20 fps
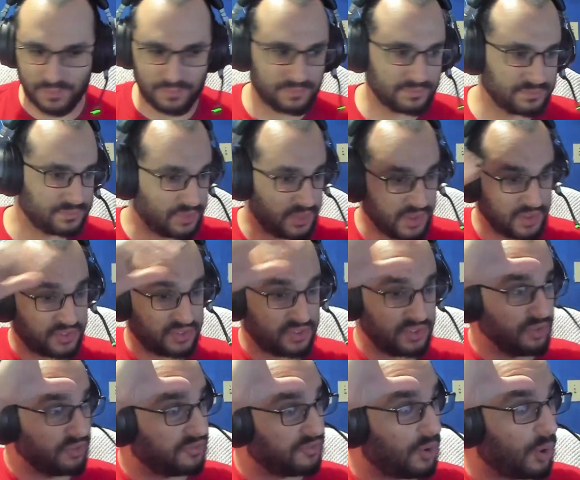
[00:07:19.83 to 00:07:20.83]
this
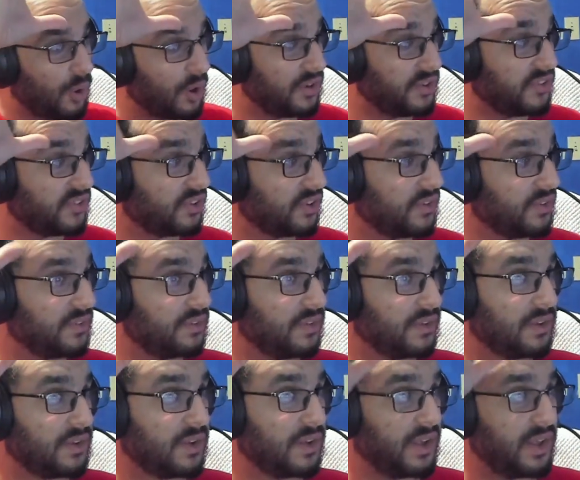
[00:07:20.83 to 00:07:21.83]
new force
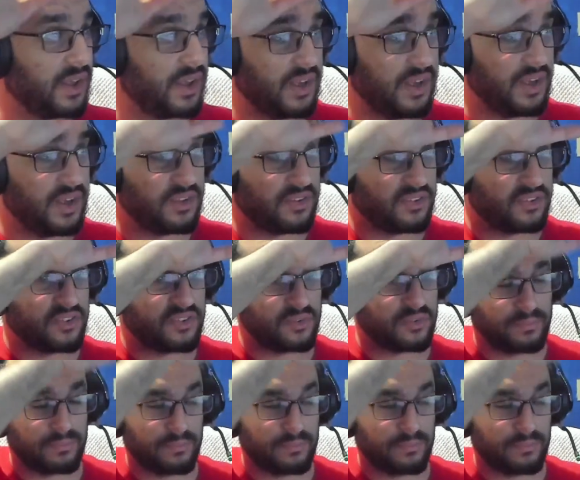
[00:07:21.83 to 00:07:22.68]
is